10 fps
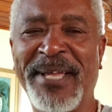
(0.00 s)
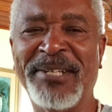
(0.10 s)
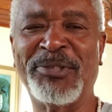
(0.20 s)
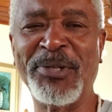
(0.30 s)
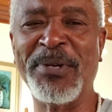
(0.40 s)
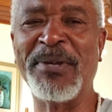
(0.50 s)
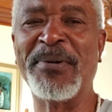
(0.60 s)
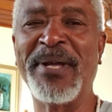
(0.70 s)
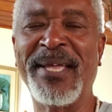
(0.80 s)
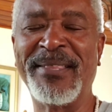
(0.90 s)
and show
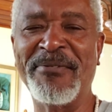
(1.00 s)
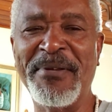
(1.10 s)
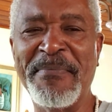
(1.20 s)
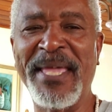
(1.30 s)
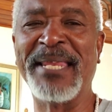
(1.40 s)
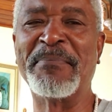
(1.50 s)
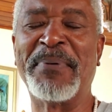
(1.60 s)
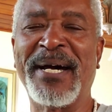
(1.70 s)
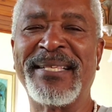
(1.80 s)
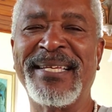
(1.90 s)
you the remaining
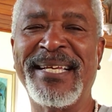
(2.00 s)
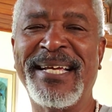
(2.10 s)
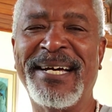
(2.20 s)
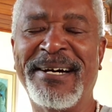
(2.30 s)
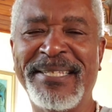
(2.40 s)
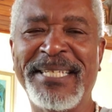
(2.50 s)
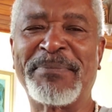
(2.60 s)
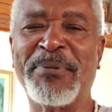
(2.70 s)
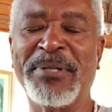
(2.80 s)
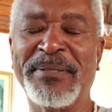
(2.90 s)
part of this
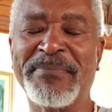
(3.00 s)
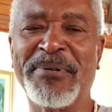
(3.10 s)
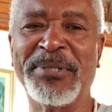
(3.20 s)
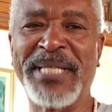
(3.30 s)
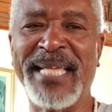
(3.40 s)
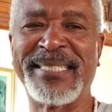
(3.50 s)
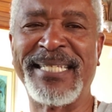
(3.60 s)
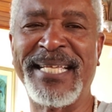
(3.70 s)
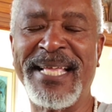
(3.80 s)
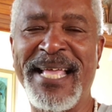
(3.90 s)
process.
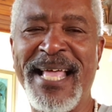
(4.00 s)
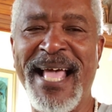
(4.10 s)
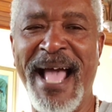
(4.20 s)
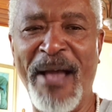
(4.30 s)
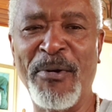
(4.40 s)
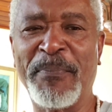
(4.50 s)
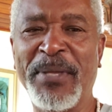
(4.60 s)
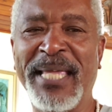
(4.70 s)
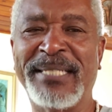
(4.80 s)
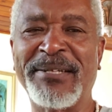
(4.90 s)
I hope
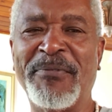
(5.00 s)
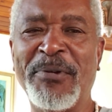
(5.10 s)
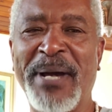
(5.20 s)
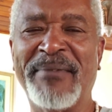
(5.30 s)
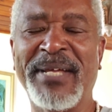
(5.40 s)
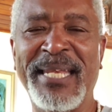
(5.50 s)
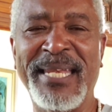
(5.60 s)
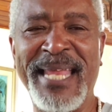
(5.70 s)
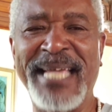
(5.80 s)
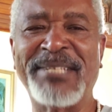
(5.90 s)
each of you have a
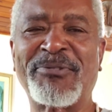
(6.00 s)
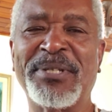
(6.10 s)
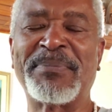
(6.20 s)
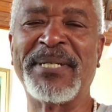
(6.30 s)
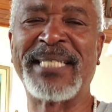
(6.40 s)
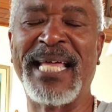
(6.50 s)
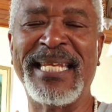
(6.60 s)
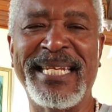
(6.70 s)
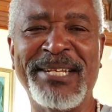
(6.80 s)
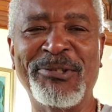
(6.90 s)
nice Christmas and
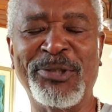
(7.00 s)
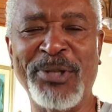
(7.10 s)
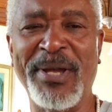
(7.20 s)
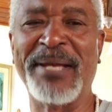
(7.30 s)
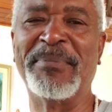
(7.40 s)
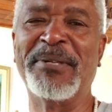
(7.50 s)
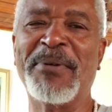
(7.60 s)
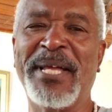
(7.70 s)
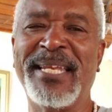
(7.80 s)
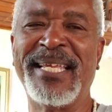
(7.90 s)
an enjoyable
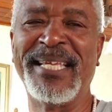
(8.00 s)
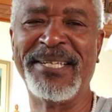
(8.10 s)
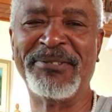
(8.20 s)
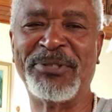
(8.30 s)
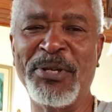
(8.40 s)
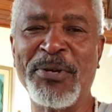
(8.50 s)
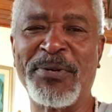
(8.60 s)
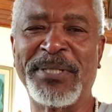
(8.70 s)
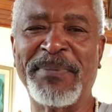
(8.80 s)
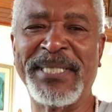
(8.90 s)
one. See you
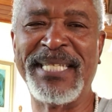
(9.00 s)
Christmas